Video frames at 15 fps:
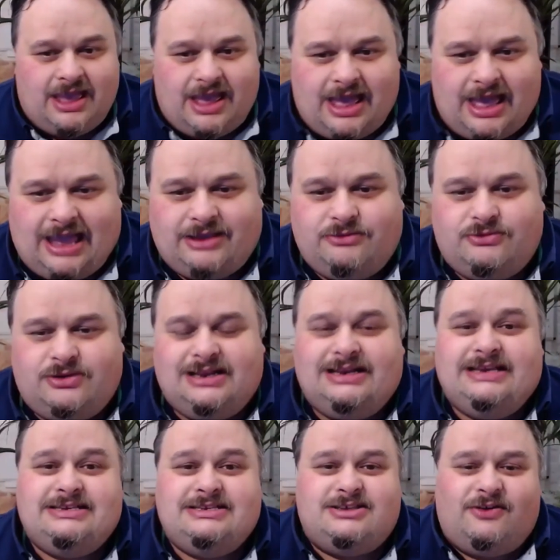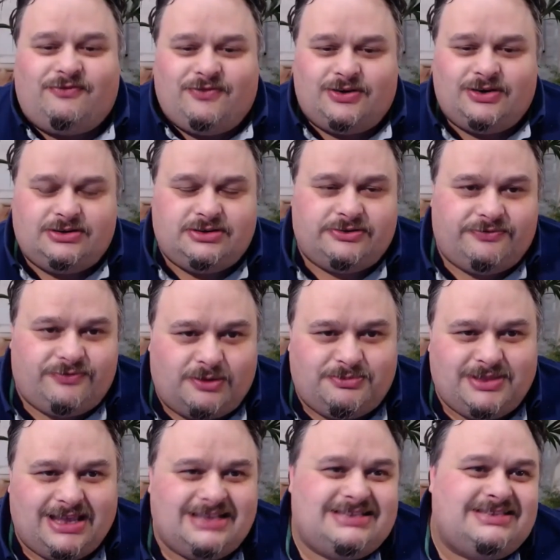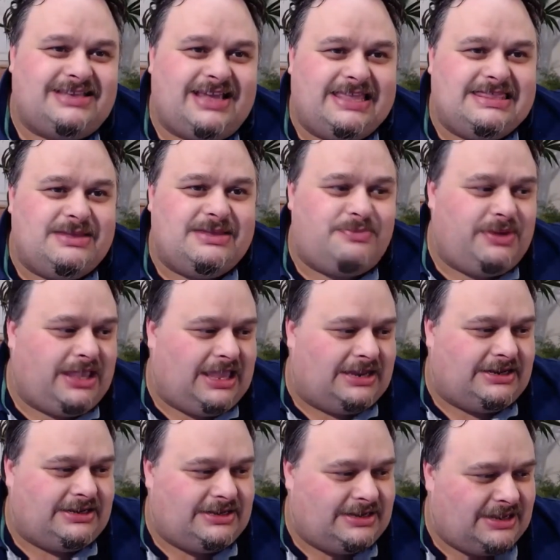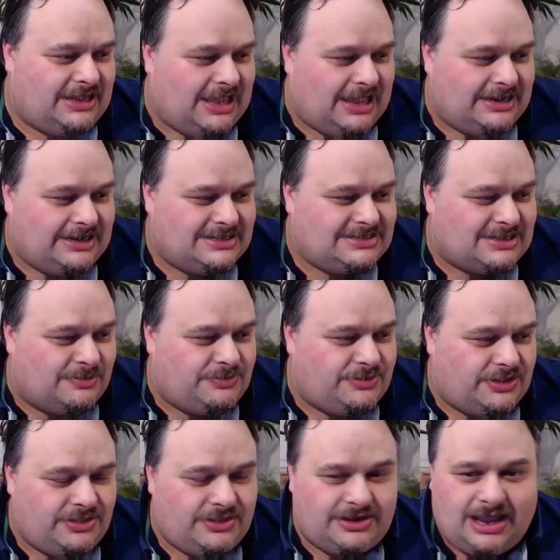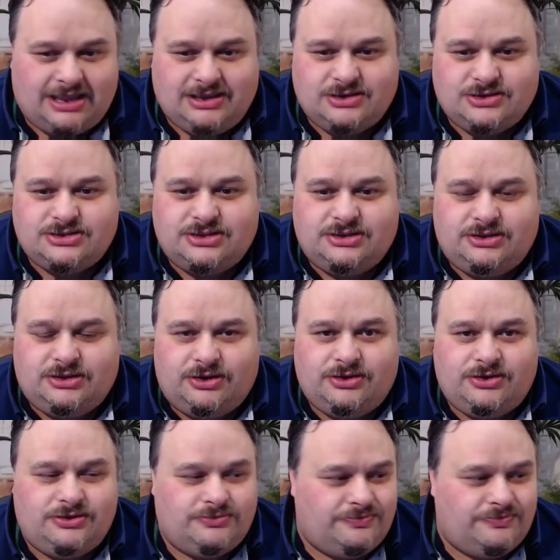I really suffered from this in the beginning, and it's something that I used to do.